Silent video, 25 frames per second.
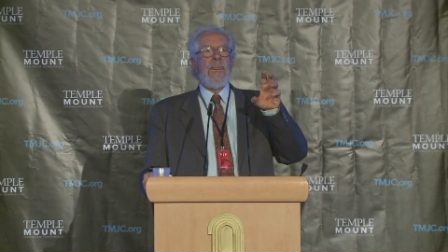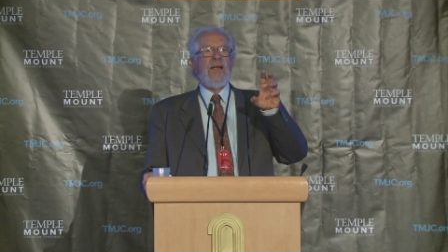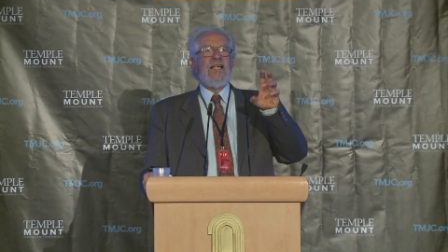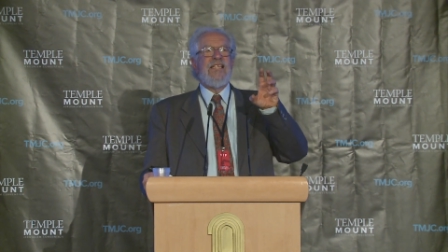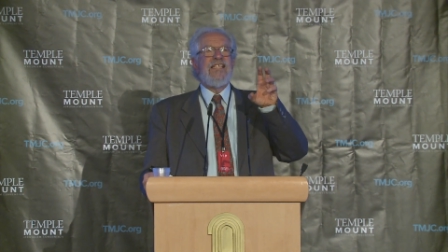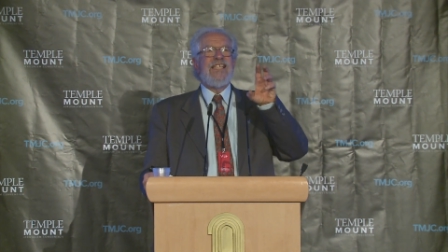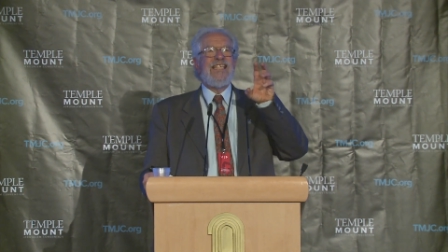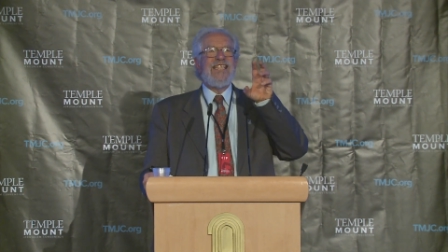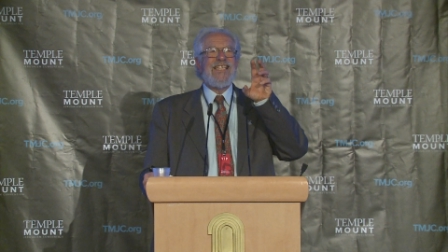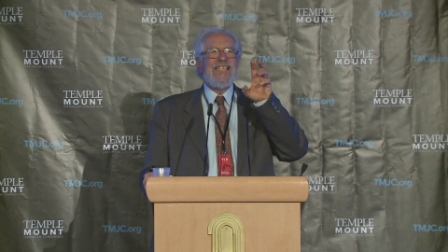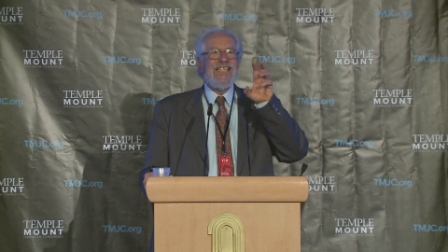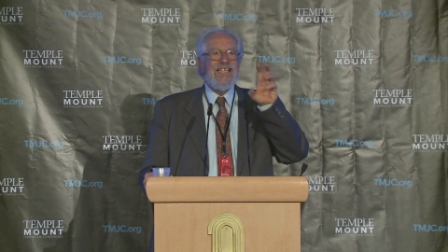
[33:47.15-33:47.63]

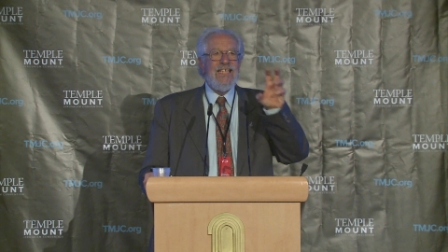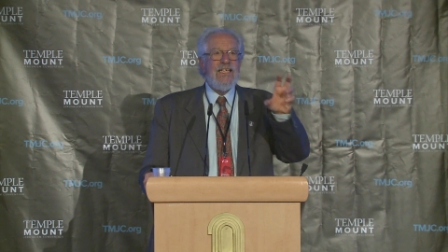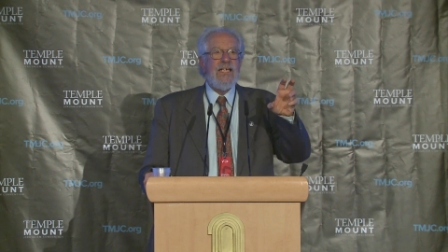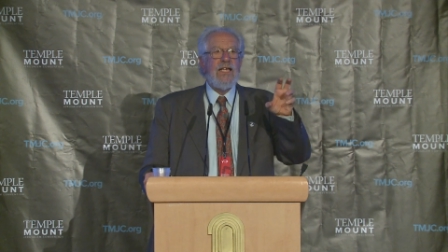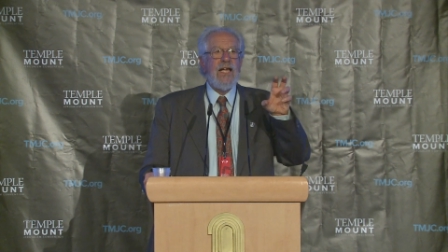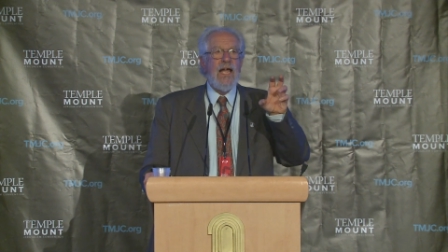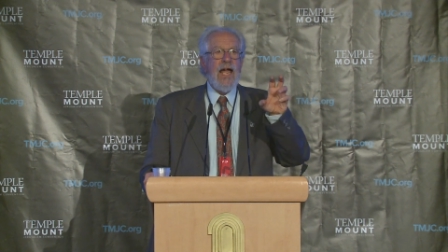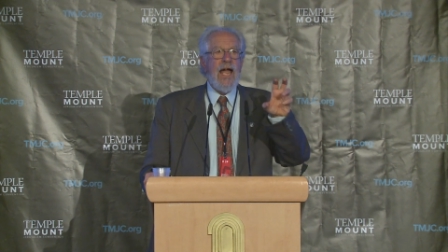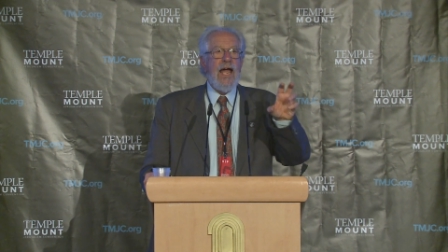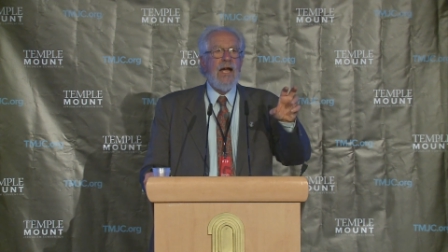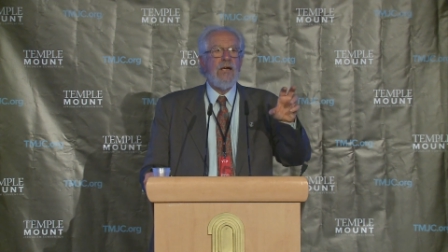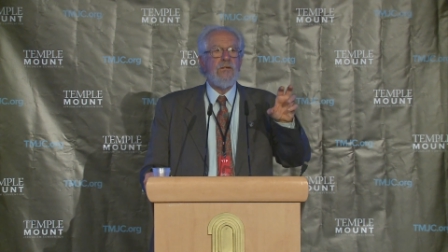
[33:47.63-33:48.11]

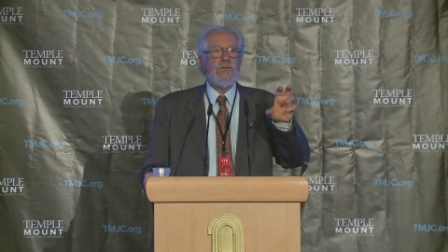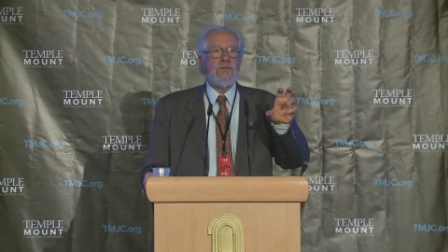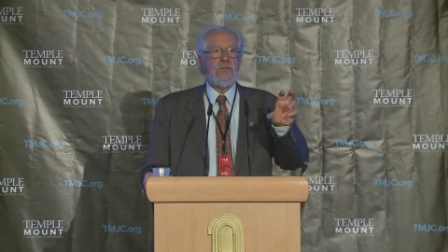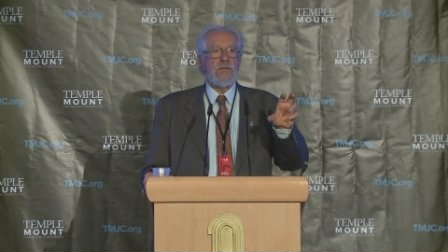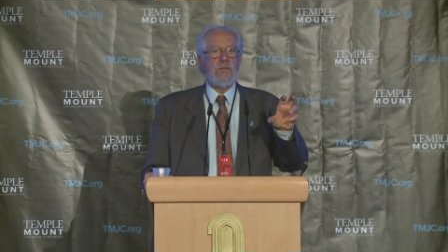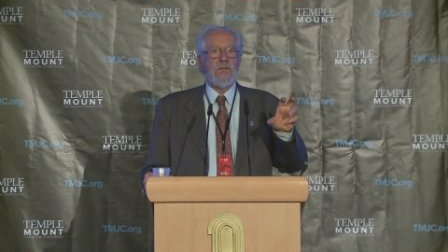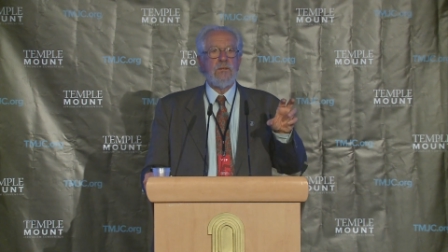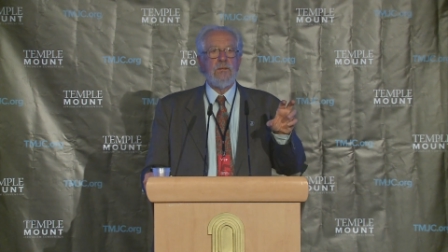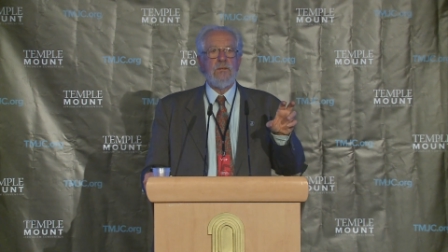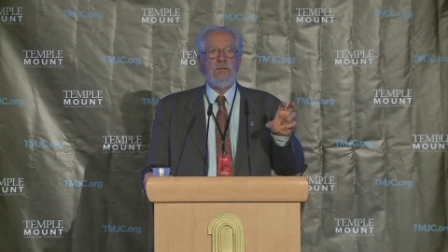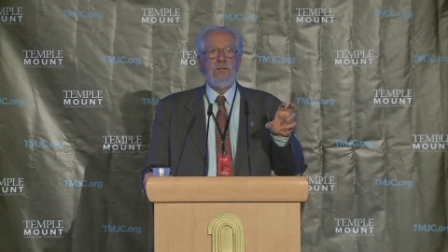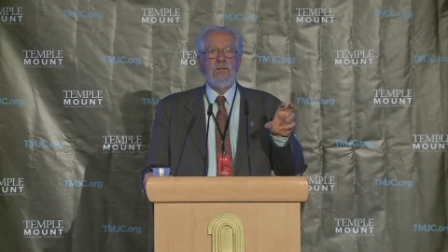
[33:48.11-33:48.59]
seek out
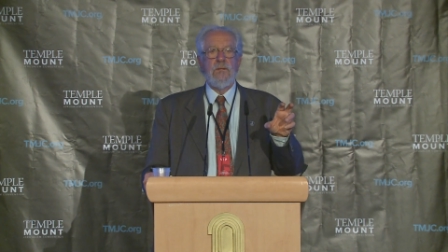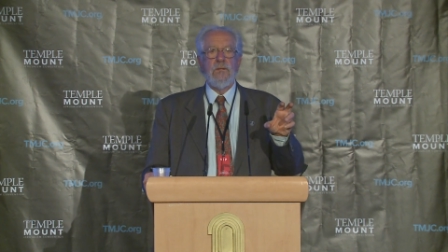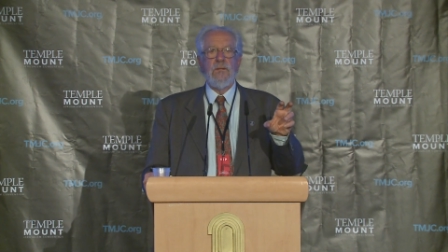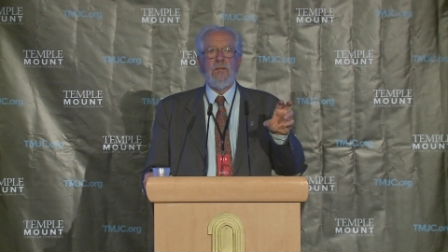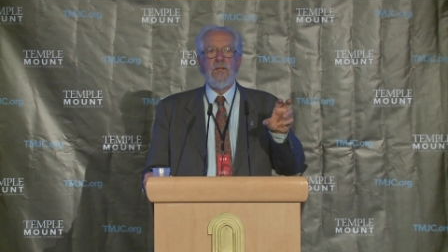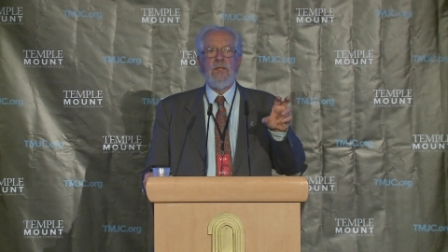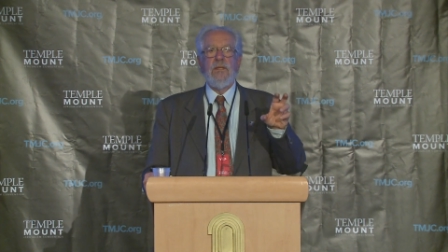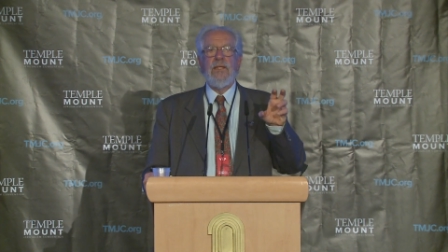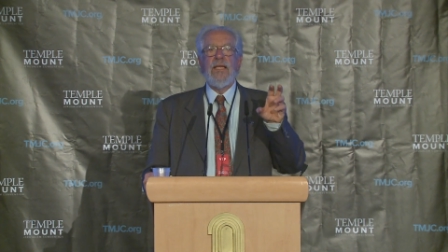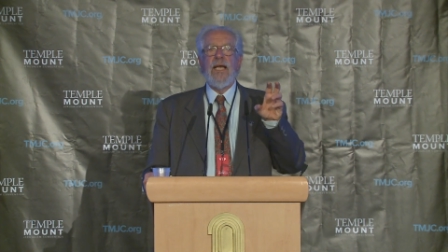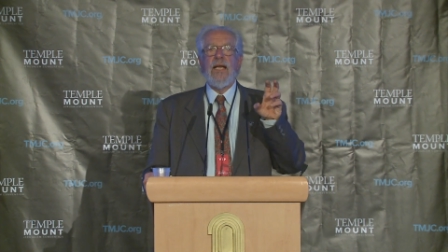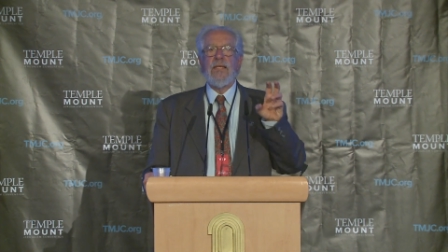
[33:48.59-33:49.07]

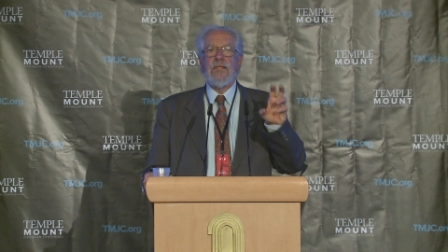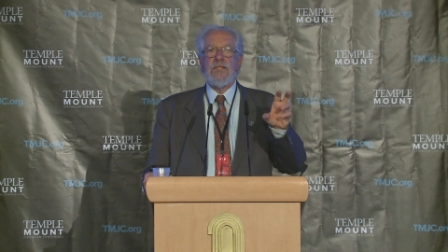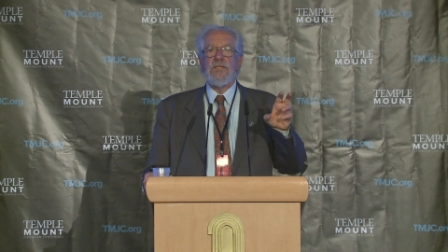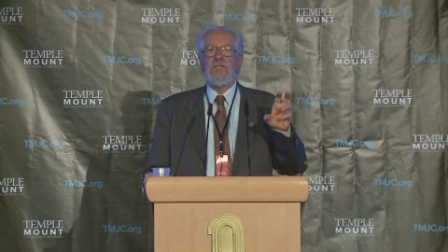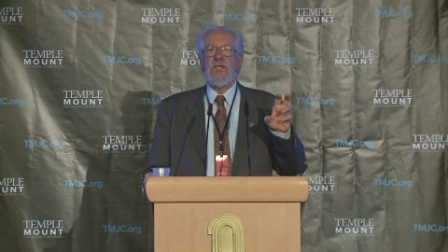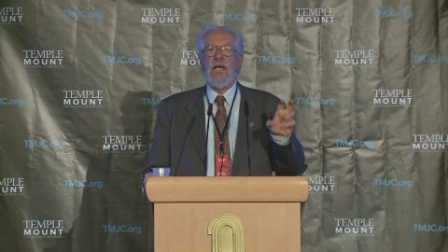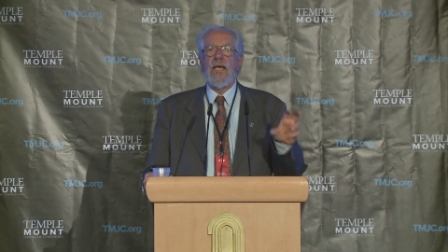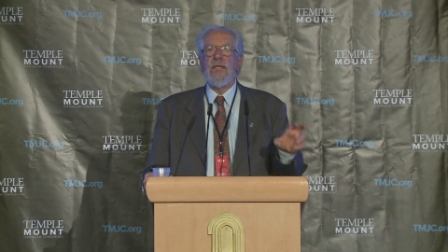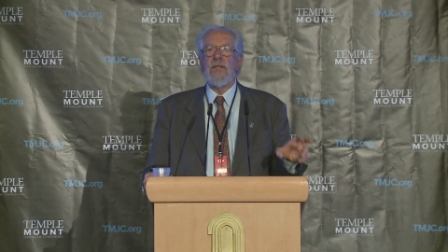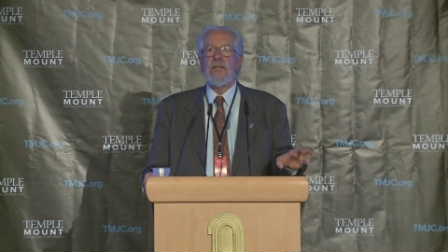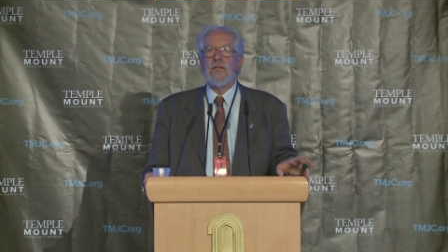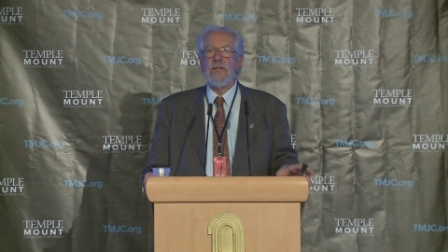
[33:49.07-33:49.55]
that
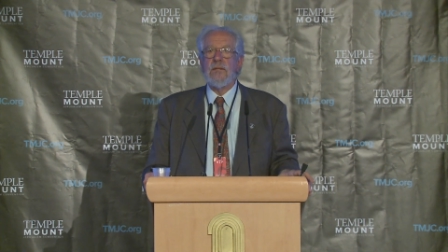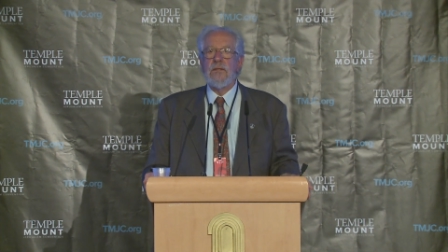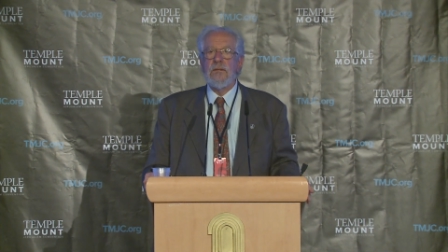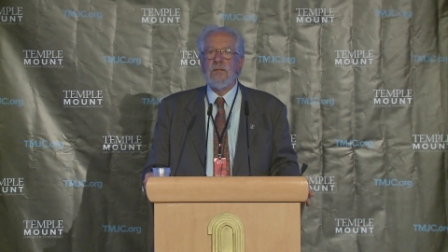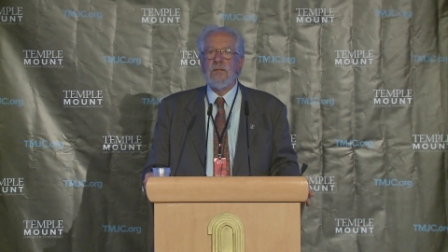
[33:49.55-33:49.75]
site,